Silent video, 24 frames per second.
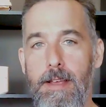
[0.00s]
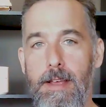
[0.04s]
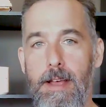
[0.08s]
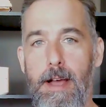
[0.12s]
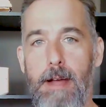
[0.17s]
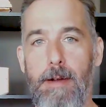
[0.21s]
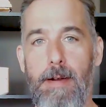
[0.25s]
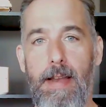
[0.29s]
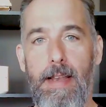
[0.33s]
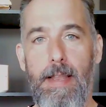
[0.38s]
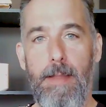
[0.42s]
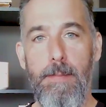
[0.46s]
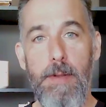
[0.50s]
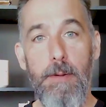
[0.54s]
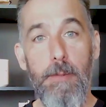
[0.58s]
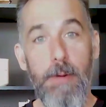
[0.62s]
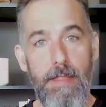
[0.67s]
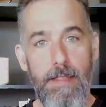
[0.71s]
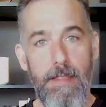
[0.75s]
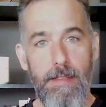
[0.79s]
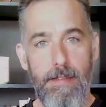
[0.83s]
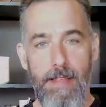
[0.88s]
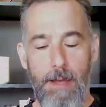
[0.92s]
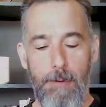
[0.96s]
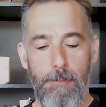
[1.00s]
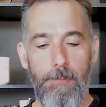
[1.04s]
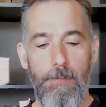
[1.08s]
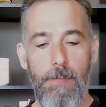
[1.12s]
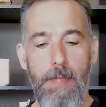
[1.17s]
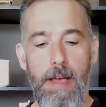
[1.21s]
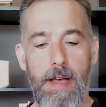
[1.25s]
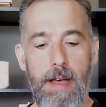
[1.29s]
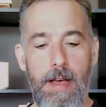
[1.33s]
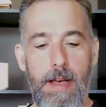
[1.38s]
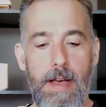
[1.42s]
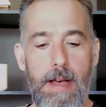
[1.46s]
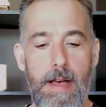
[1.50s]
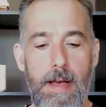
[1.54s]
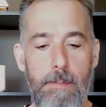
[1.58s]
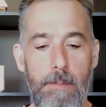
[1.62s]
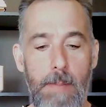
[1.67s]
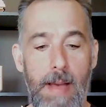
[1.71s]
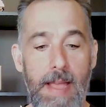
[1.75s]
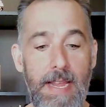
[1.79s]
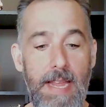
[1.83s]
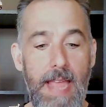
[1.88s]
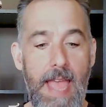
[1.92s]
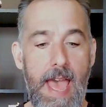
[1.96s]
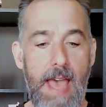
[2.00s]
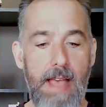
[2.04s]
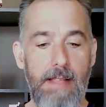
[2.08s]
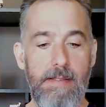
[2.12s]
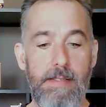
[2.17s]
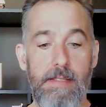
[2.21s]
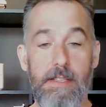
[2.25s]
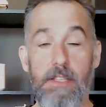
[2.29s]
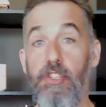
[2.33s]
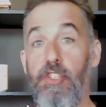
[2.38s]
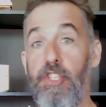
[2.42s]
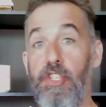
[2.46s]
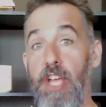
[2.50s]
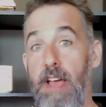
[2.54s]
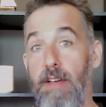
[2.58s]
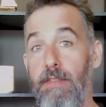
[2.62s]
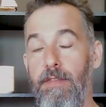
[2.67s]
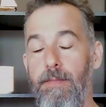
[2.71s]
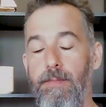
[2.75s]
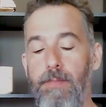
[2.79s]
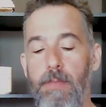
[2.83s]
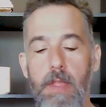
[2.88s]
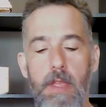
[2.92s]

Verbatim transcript: All right, let me read this out. Uh, Mike asks, Jeff,